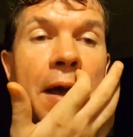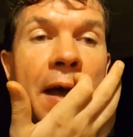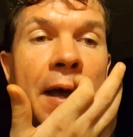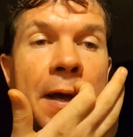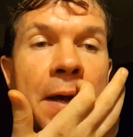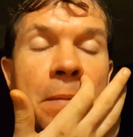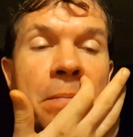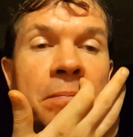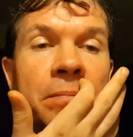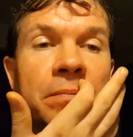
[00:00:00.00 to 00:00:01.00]

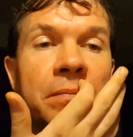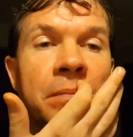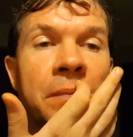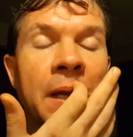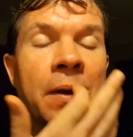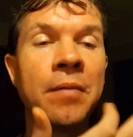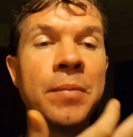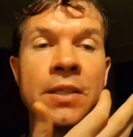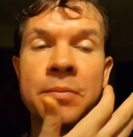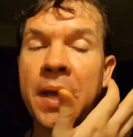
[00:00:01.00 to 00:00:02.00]
I've
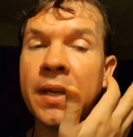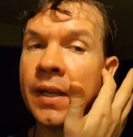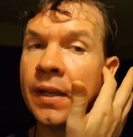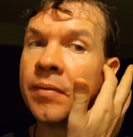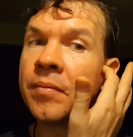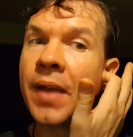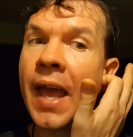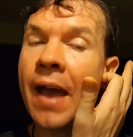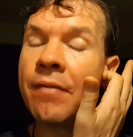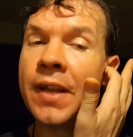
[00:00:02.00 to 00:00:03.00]
been spending
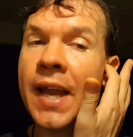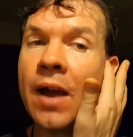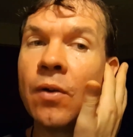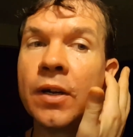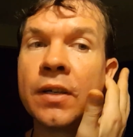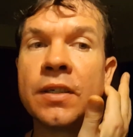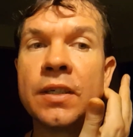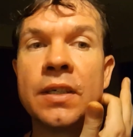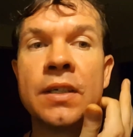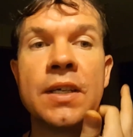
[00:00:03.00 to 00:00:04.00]
half an hour
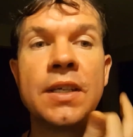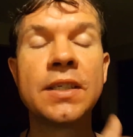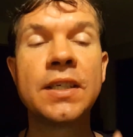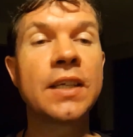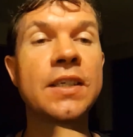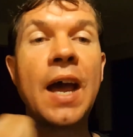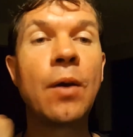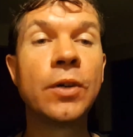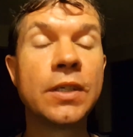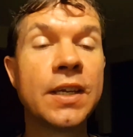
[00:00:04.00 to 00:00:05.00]
to 6
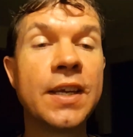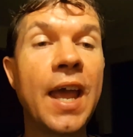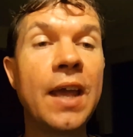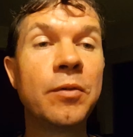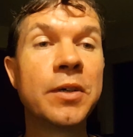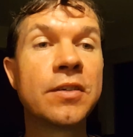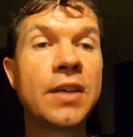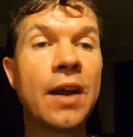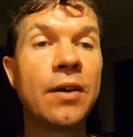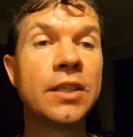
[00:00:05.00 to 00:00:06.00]
hours a day with
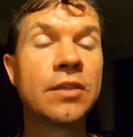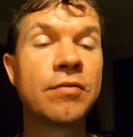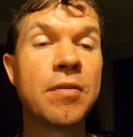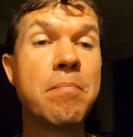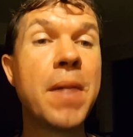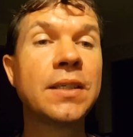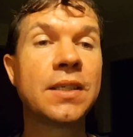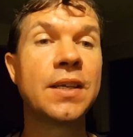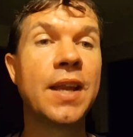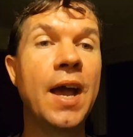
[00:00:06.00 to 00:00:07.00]
Terrence for
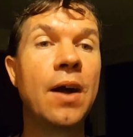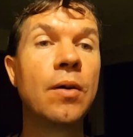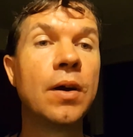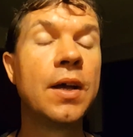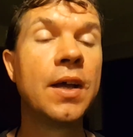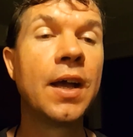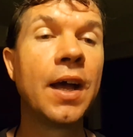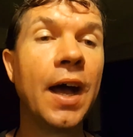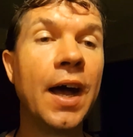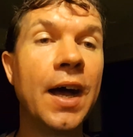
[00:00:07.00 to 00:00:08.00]
months now,
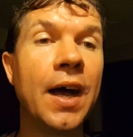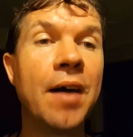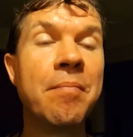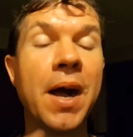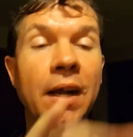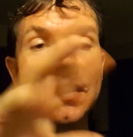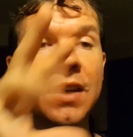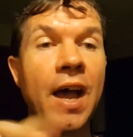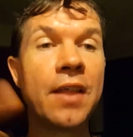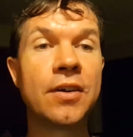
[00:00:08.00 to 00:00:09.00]

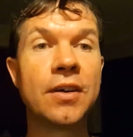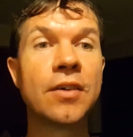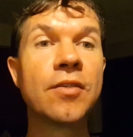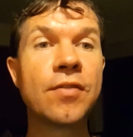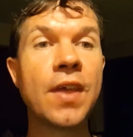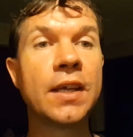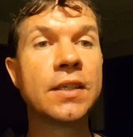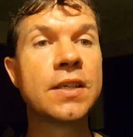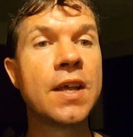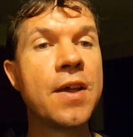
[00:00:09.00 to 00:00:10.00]
amongst other
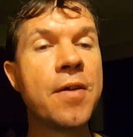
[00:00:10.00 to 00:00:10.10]
things,